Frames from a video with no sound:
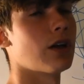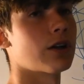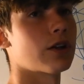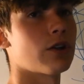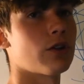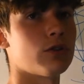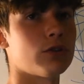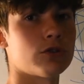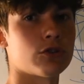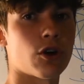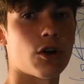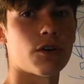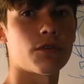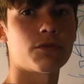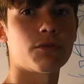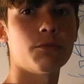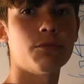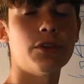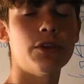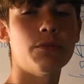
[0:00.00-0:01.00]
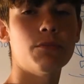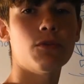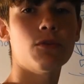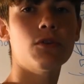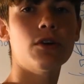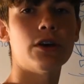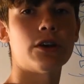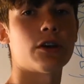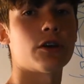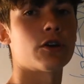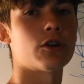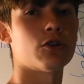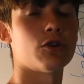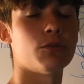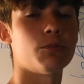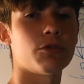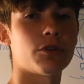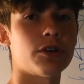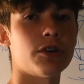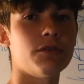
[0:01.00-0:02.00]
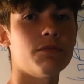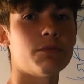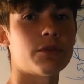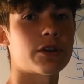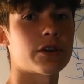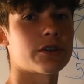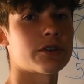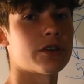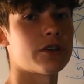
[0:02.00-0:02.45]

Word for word: closed off from people and uncooperative because